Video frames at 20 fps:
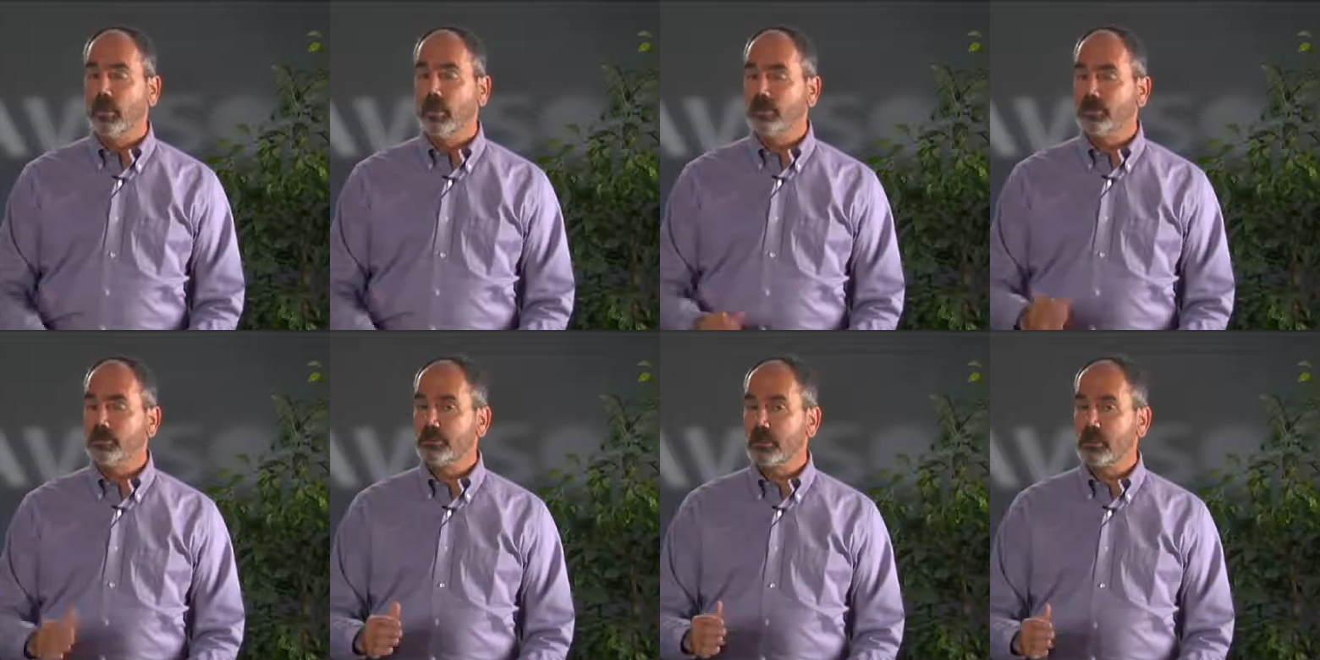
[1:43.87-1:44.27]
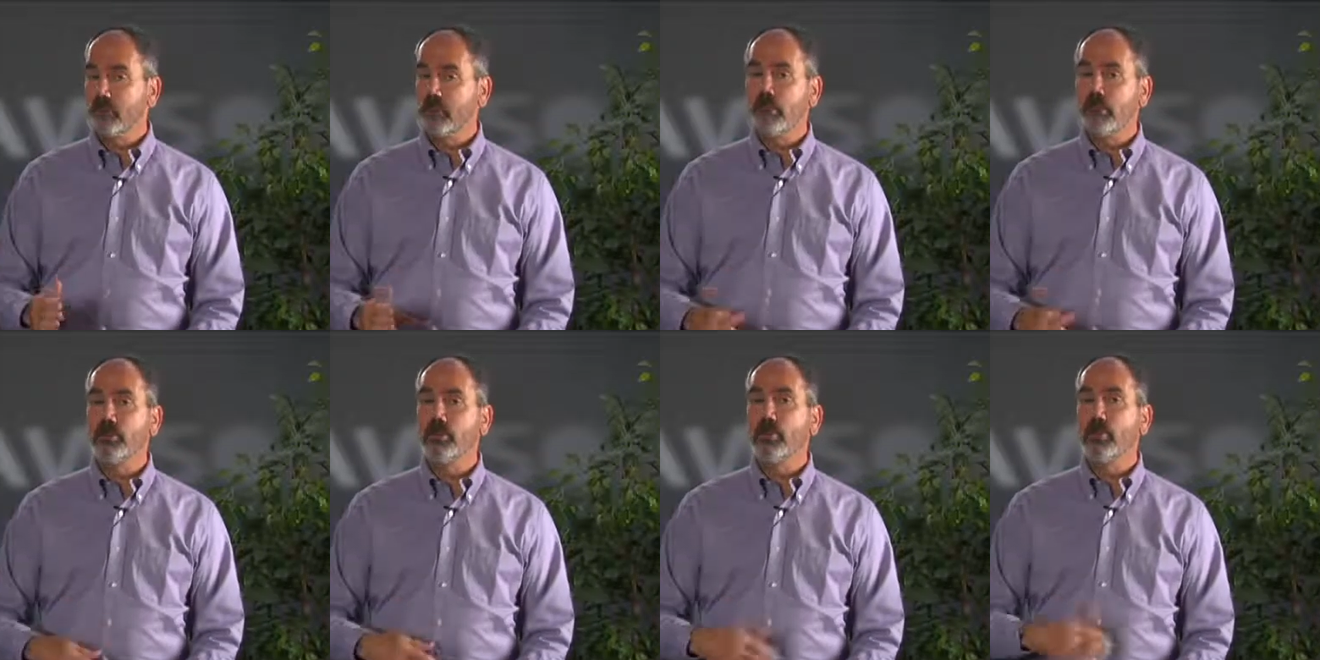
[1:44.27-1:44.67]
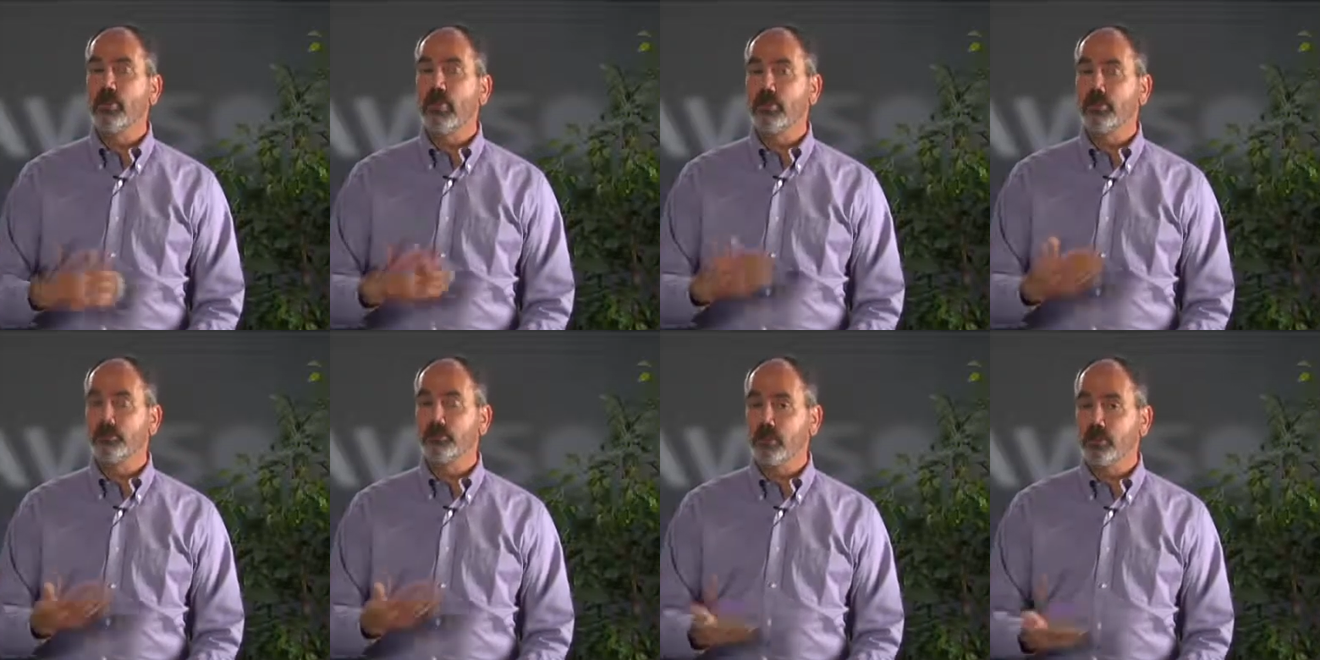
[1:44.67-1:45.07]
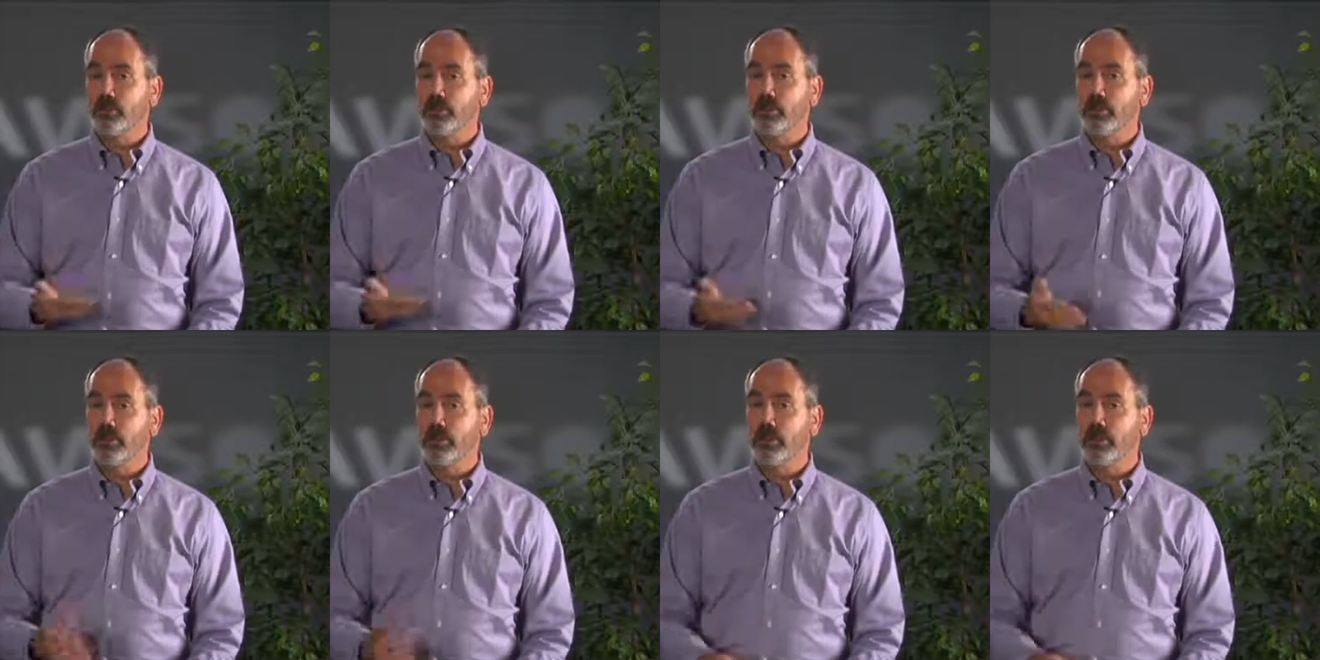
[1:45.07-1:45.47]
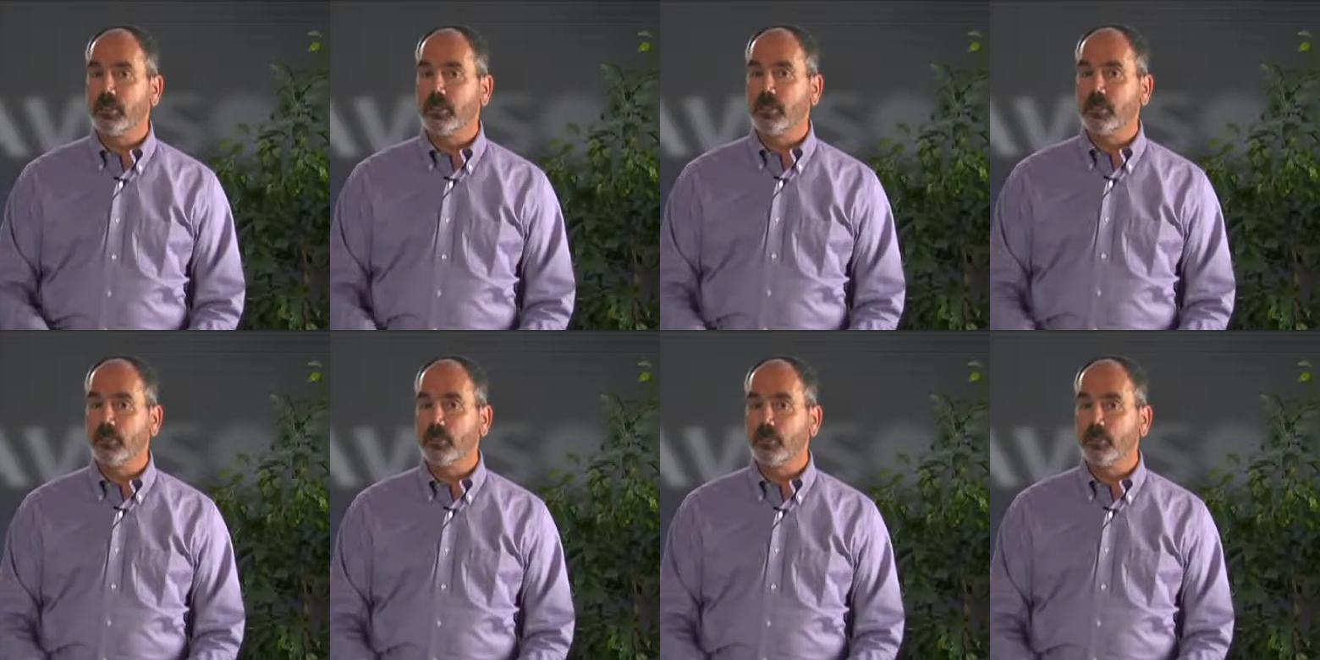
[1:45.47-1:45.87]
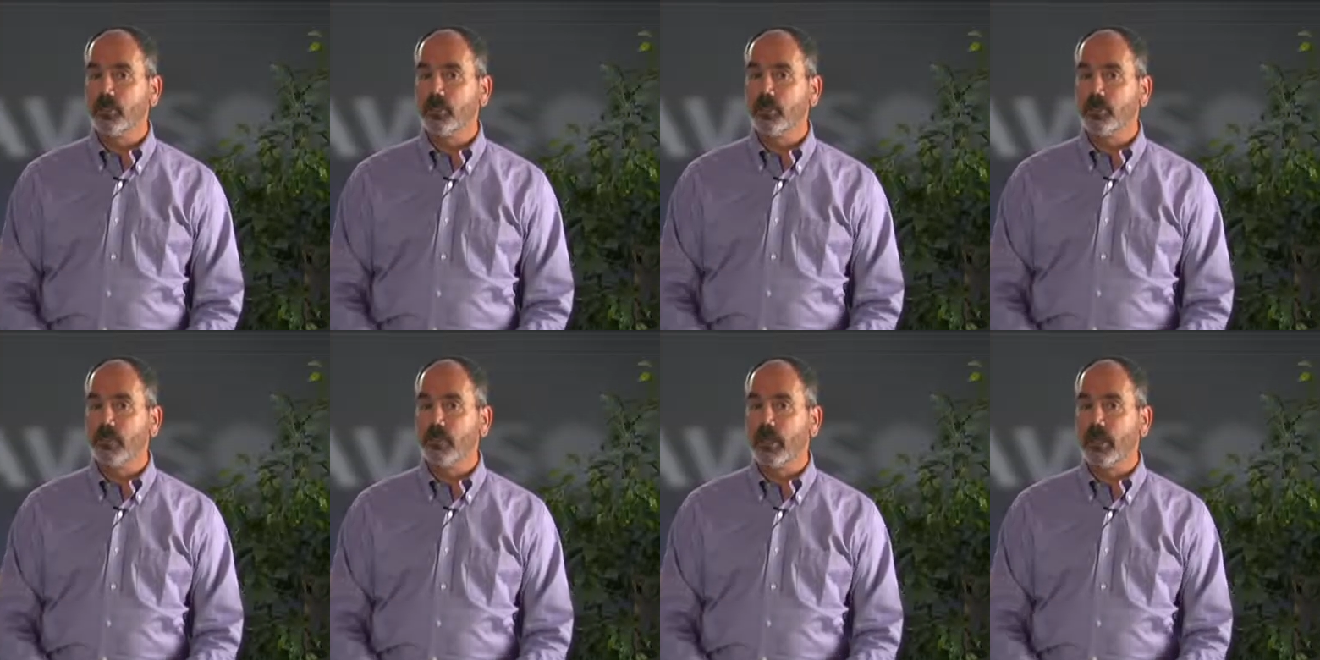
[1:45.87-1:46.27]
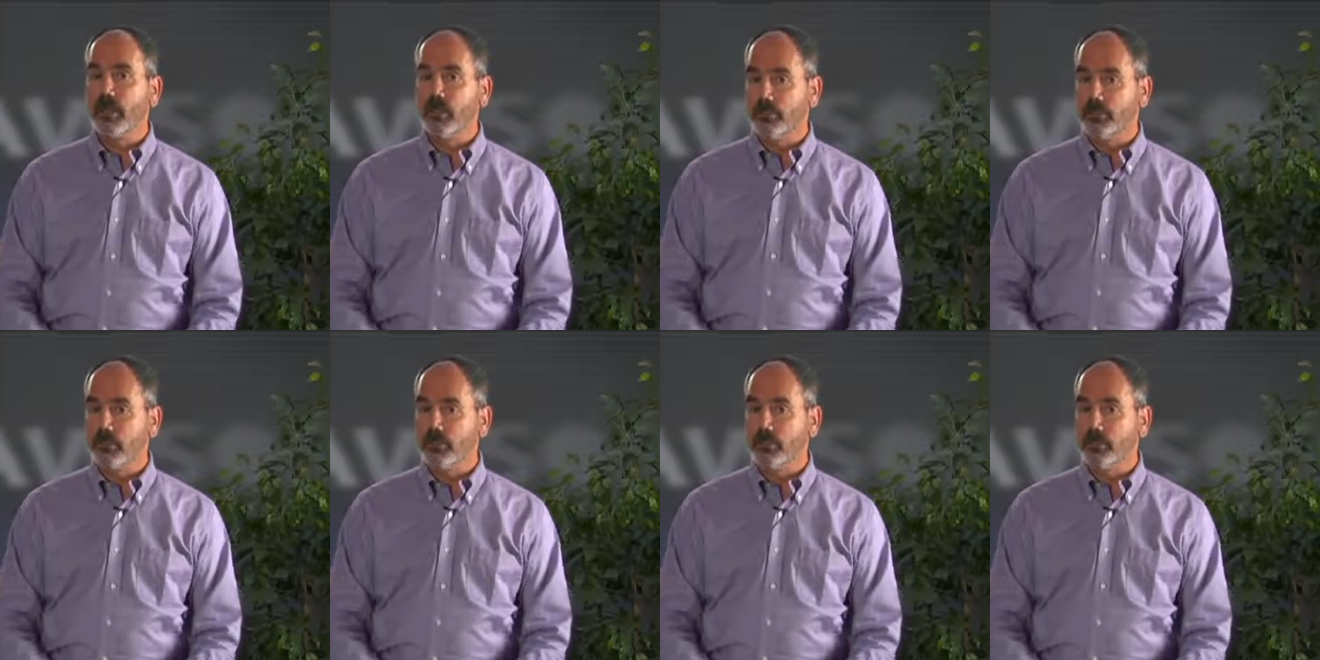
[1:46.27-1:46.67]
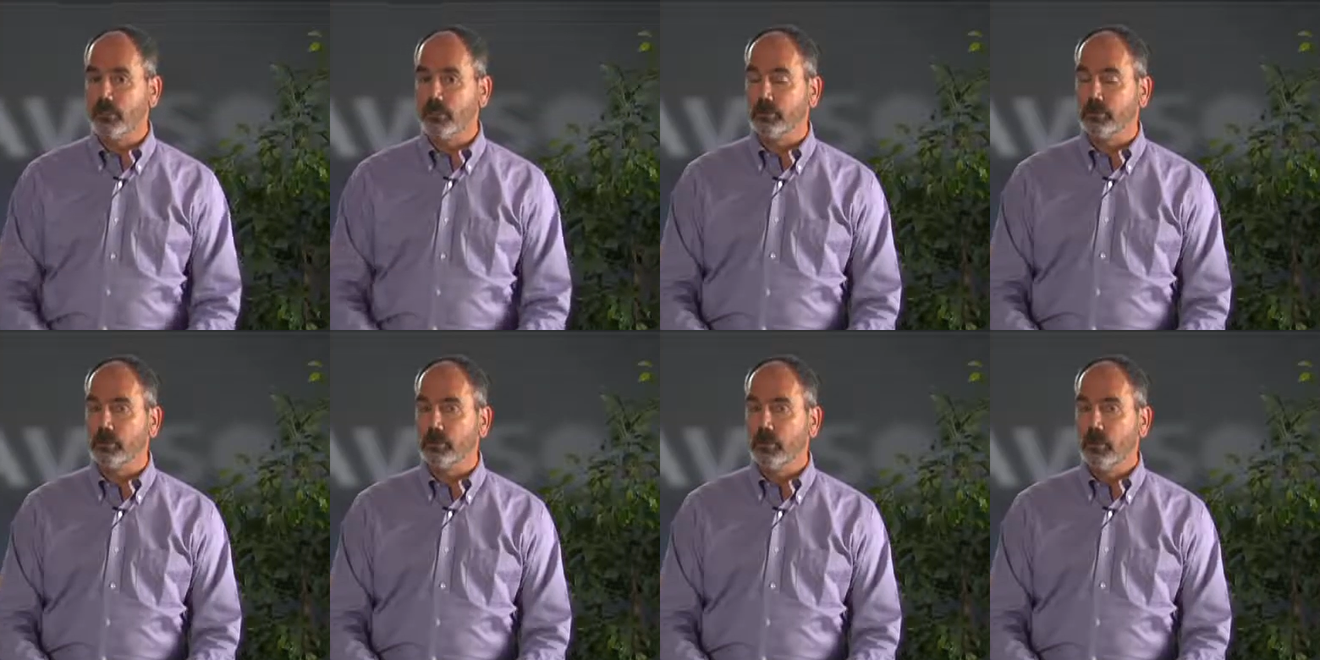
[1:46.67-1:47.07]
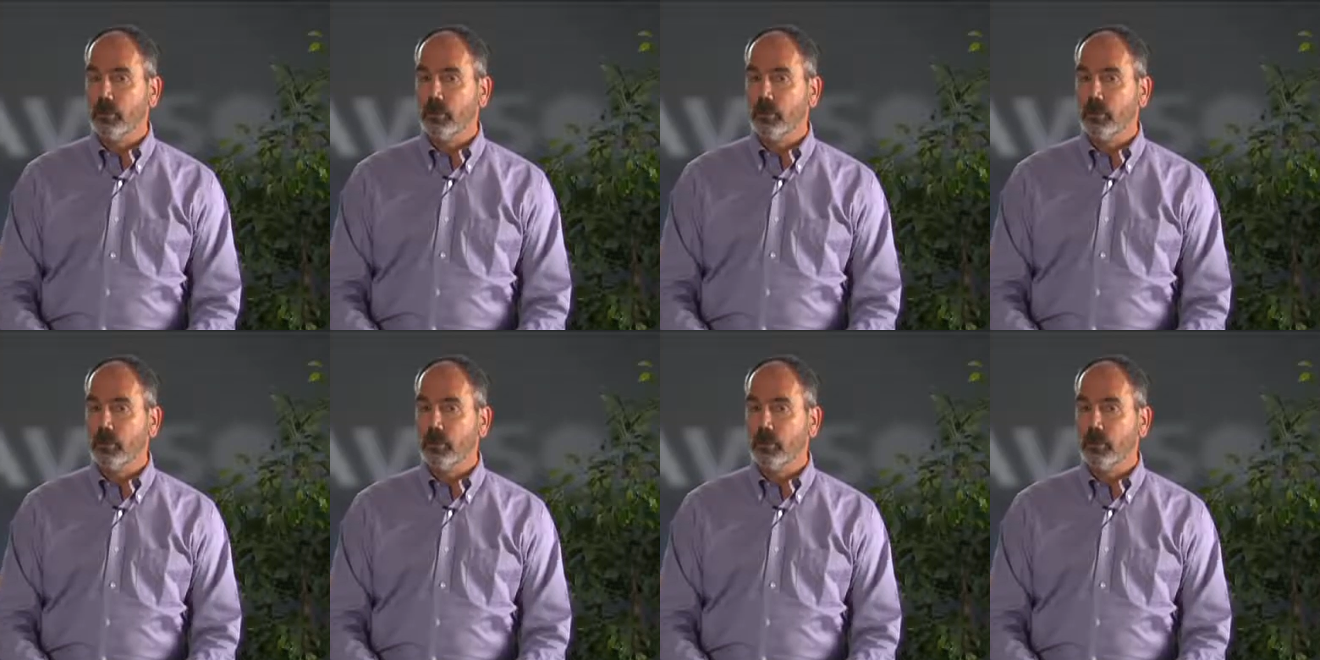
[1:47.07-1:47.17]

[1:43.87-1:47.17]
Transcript: is someone who has recently converted to that religion.